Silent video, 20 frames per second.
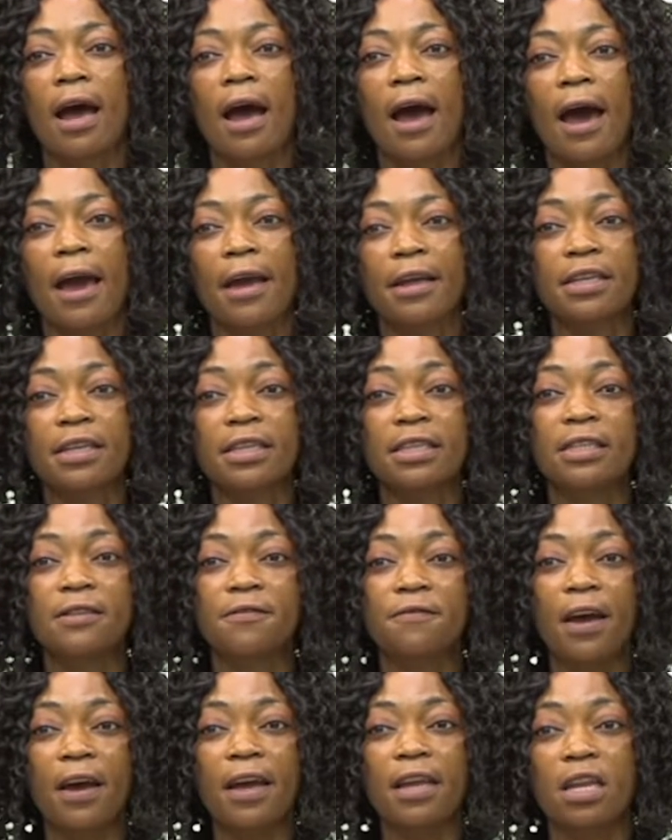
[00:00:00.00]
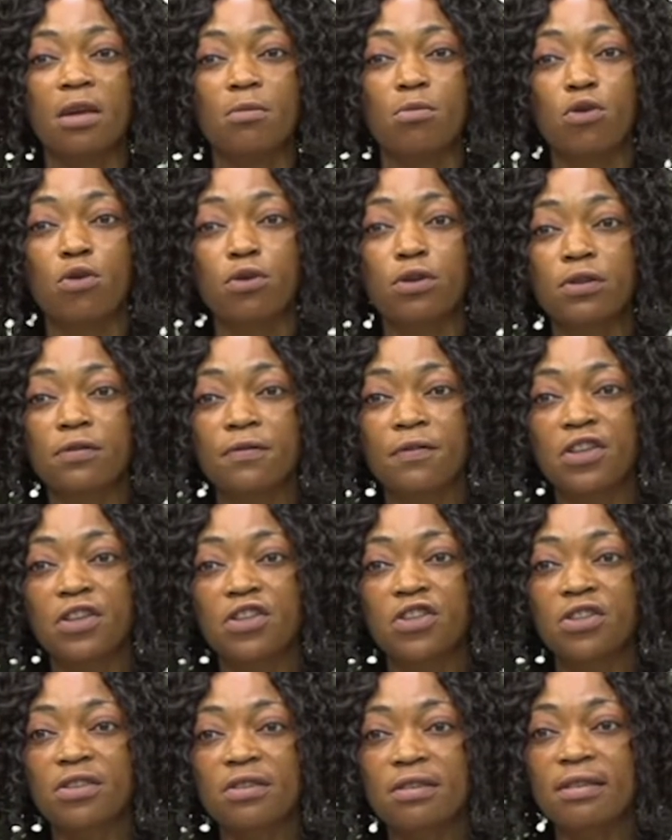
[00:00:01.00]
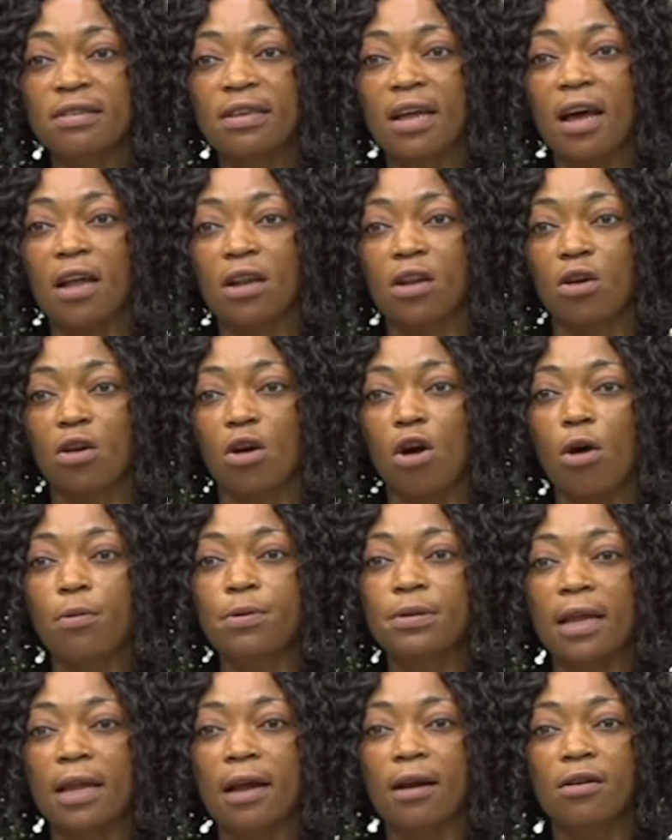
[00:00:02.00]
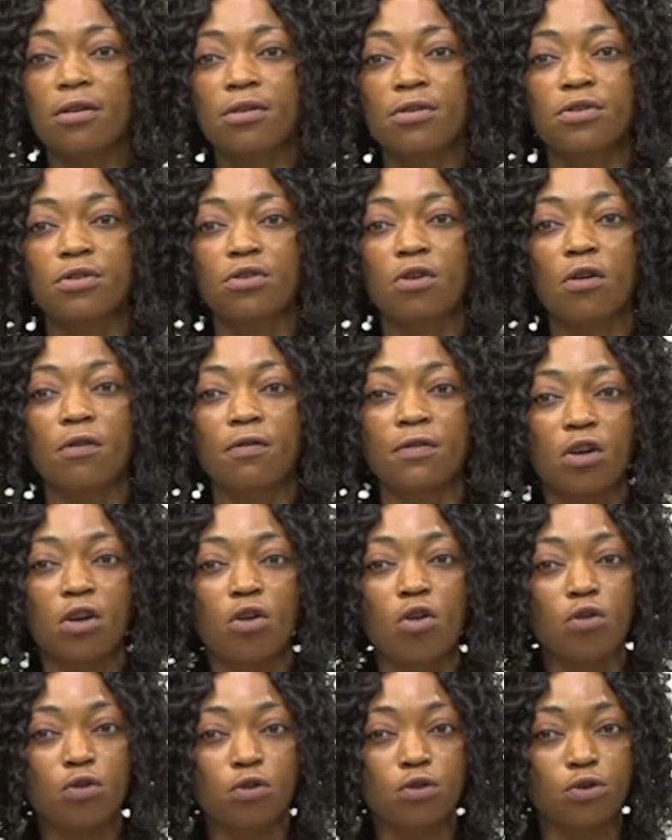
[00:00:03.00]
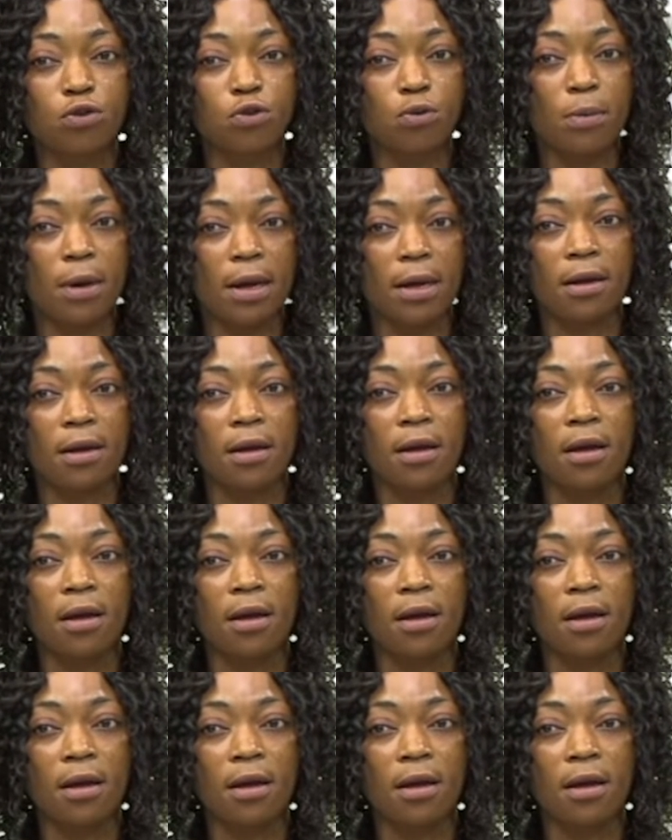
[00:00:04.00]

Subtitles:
Identify the motivations and obstacles of the consumer.